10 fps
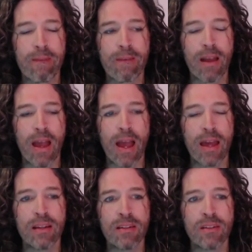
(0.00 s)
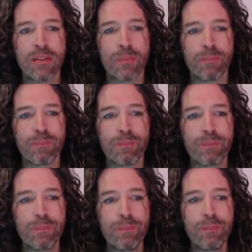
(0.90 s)
and
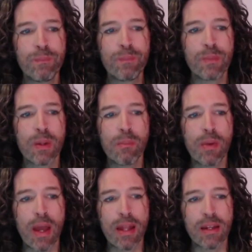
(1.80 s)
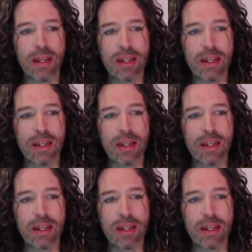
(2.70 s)
and